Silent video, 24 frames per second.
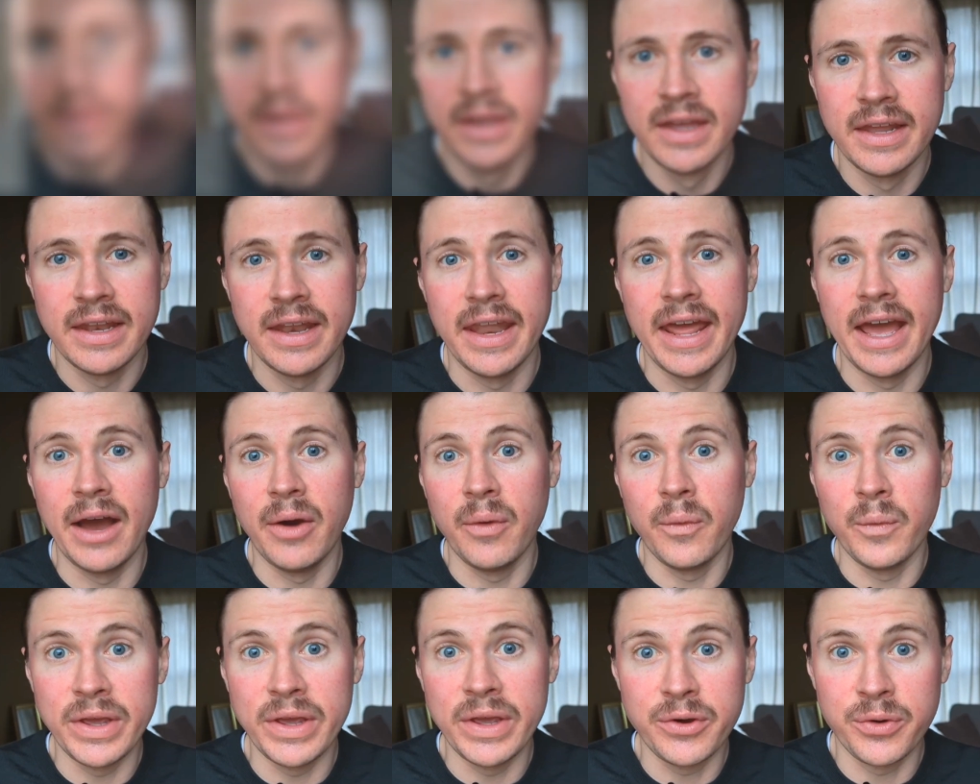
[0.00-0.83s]
Now,
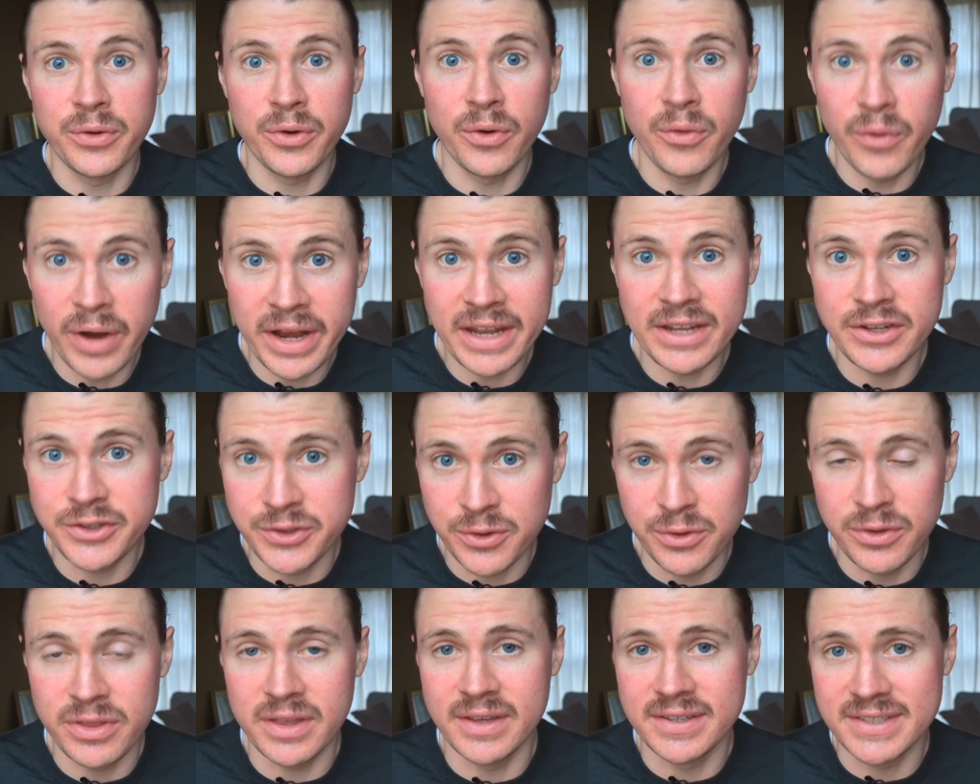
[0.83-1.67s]
we could already
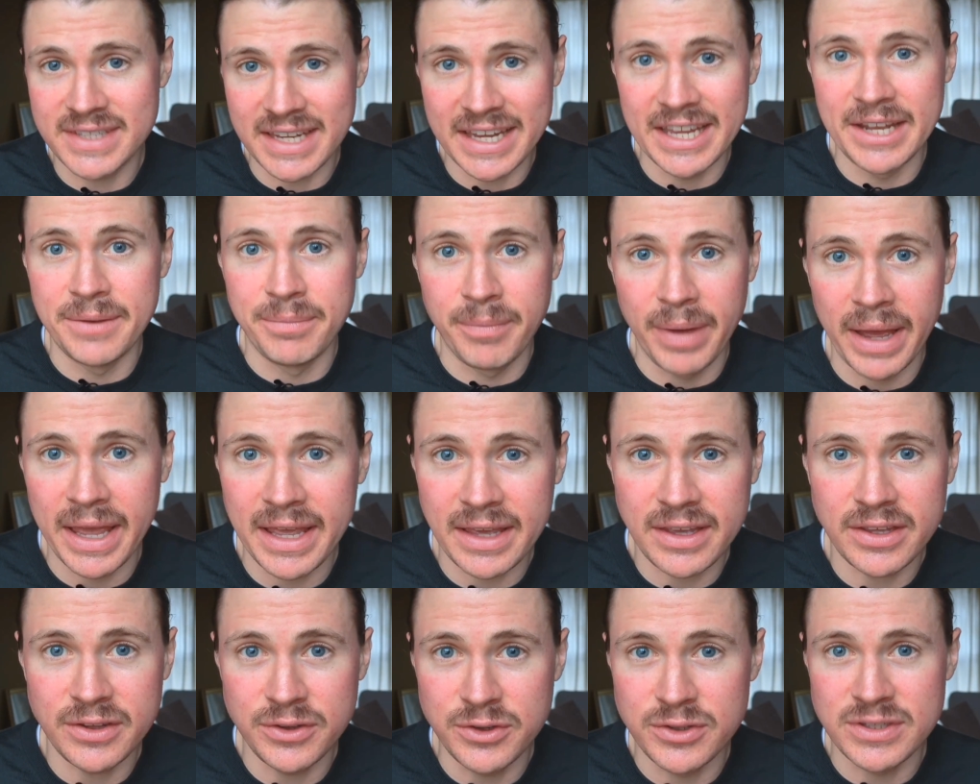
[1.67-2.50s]
do this in
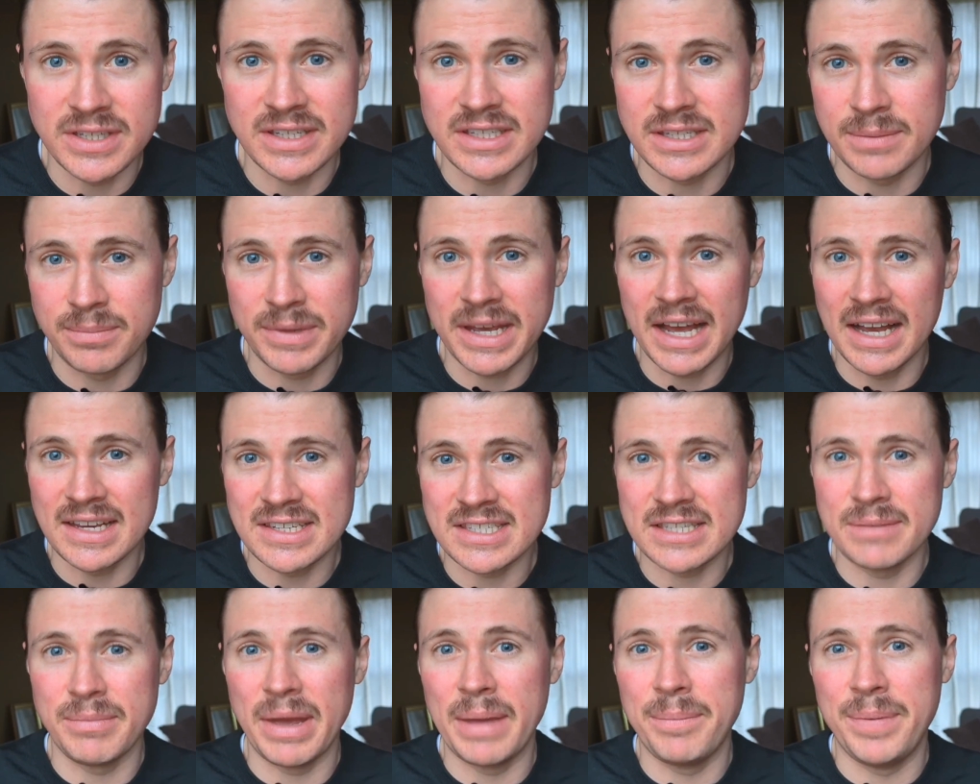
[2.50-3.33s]
Make using some
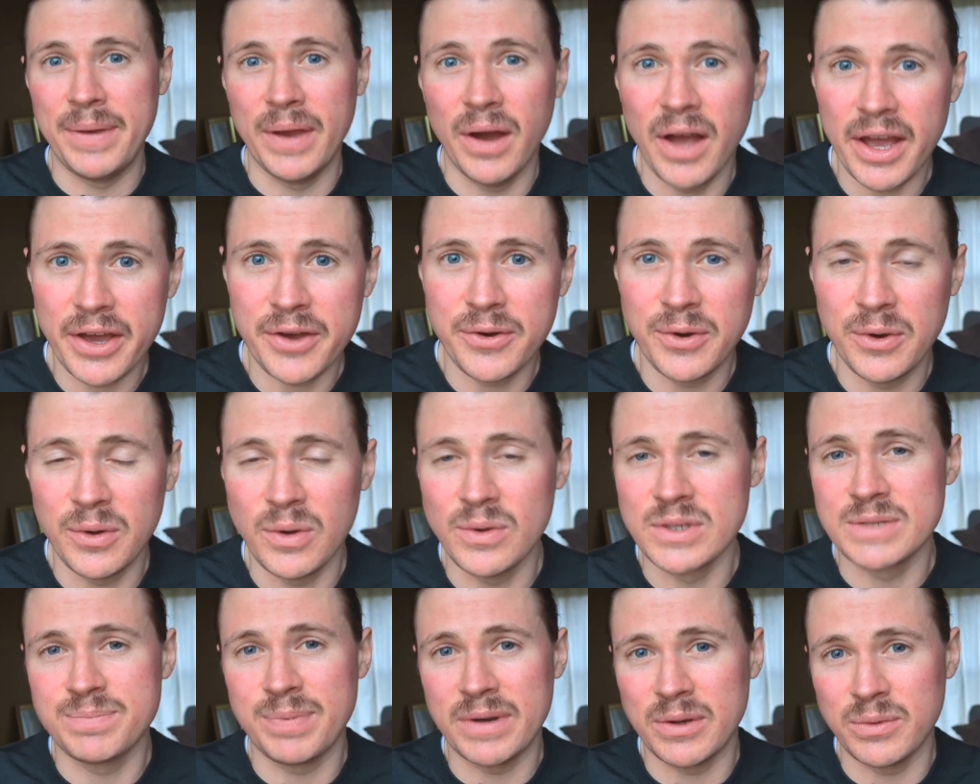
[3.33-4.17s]
custom API
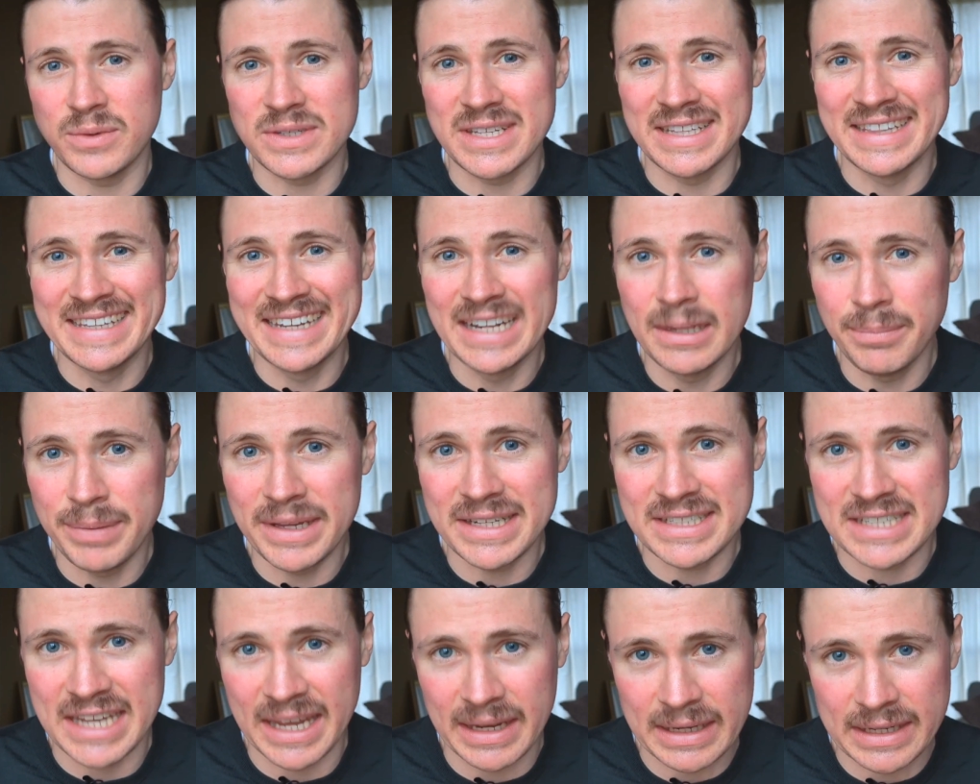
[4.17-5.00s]
calls, but it was a little
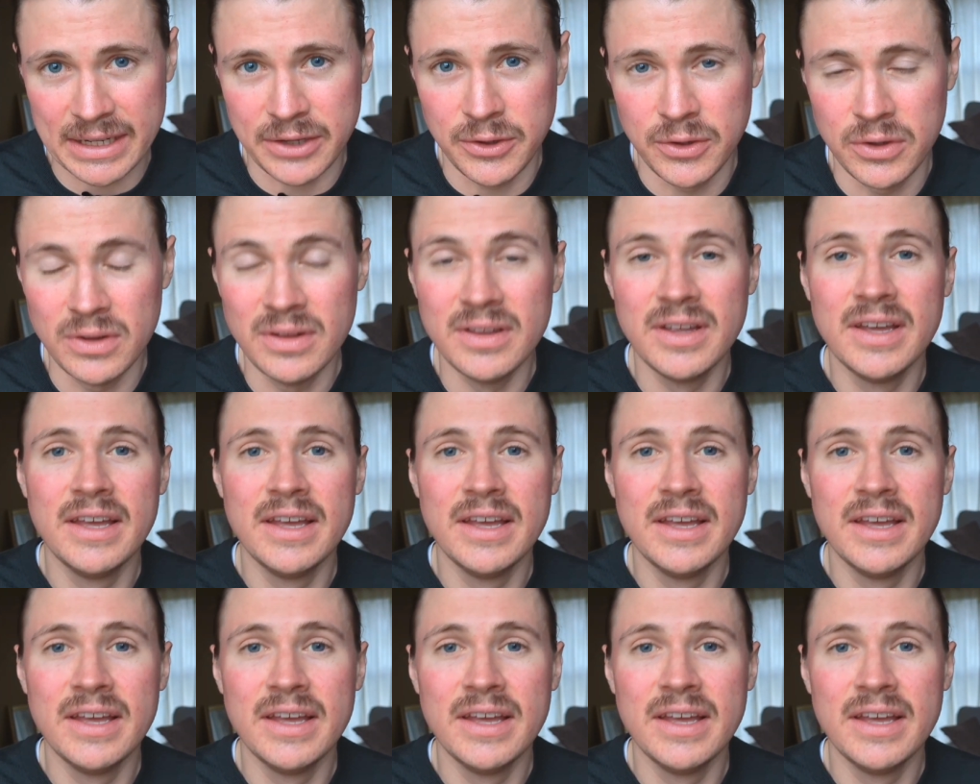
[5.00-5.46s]
bit technical.